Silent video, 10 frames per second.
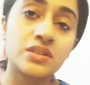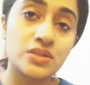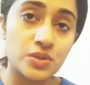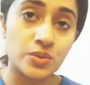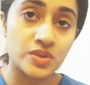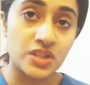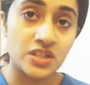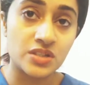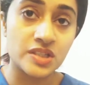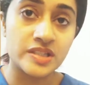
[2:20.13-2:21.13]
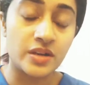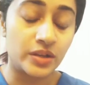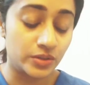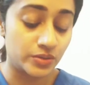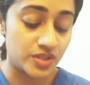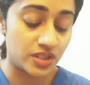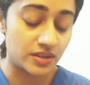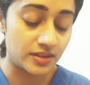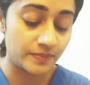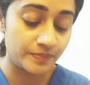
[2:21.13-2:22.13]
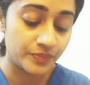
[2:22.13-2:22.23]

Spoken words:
dosages are used in them.